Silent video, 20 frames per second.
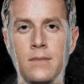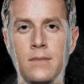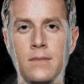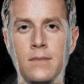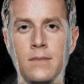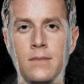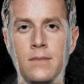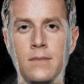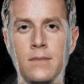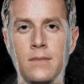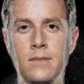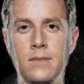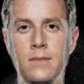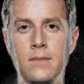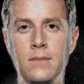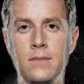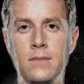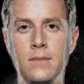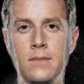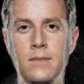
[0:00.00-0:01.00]

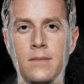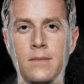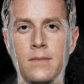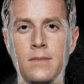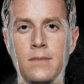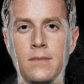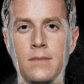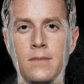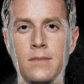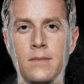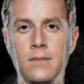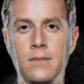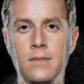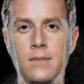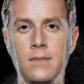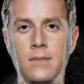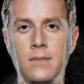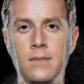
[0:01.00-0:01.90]
[no speech]